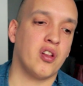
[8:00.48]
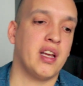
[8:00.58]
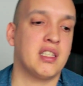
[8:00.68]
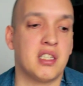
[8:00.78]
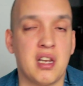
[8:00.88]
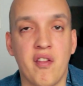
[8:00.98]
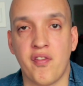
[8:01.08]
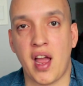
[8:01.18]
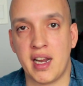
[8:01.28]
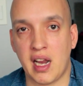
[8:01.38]
all that
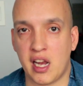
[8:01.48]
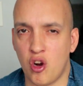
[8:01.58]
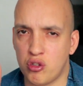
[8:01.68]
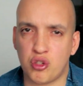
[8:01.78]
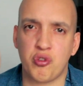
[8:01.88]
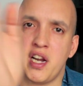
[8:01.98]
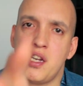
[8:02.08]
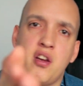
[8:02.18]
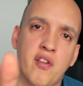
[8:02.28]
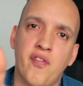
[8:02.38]
stuff. I go
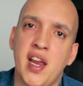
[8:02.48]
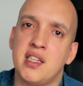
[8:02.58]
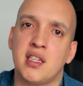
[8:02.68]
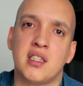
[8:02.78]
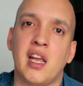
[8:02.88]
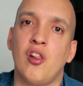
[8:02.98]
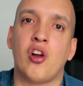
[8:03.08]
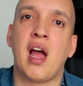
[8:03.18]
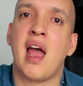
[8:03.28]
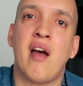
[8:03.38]
straight to your face and say,
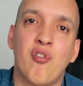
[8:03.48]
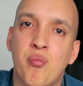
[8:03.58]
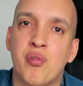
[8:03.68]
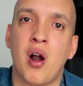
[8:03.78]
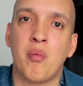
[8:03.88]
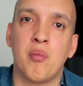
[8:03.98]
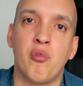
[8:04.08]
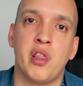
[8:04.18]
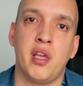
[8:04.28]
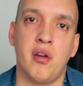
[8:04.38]
look, I have a problem
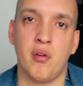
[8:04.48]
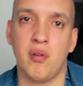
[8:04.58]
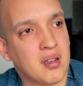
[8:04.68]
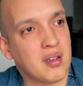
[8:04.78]
with you.